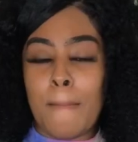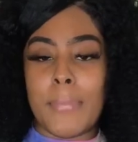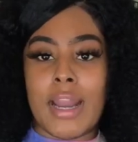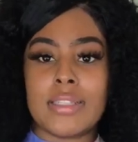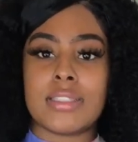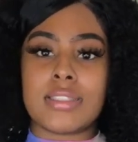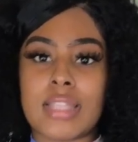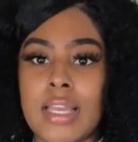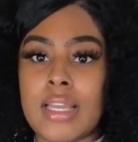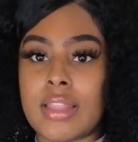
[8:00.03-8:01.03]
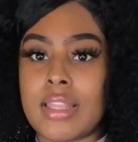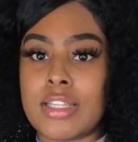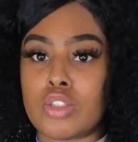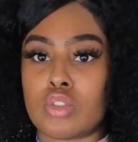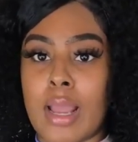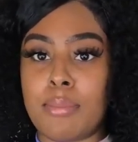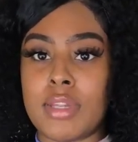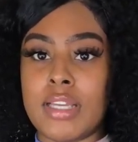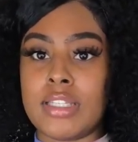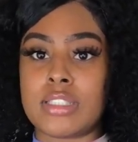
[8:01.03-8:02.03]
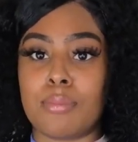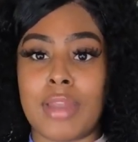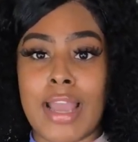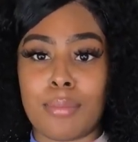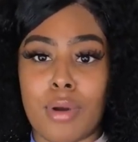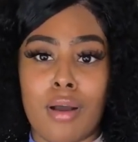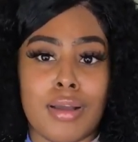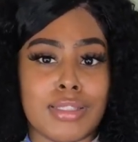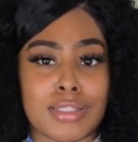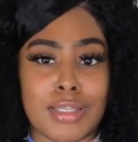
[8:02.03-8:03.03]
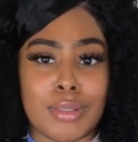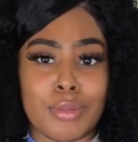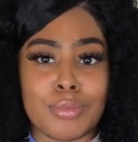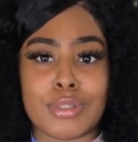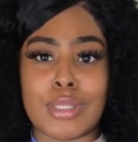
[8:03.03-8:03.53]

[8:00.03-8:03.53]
but I just think this strapless black bra is cute.